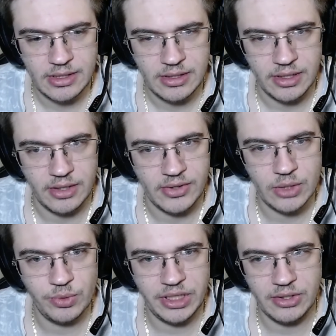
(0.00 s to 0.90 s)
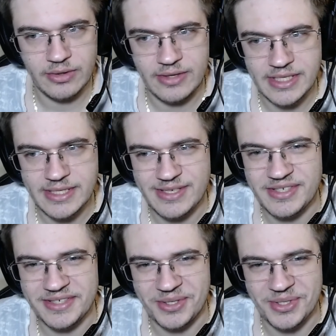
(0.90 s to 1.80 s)
Then we got
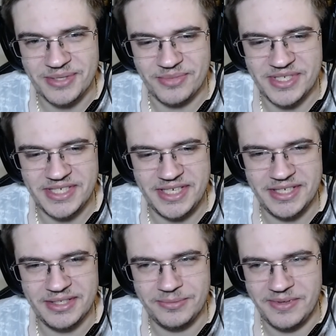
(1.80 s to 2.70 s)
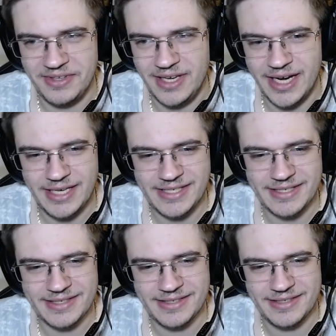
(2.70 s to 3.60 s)
this awesome scene with guys,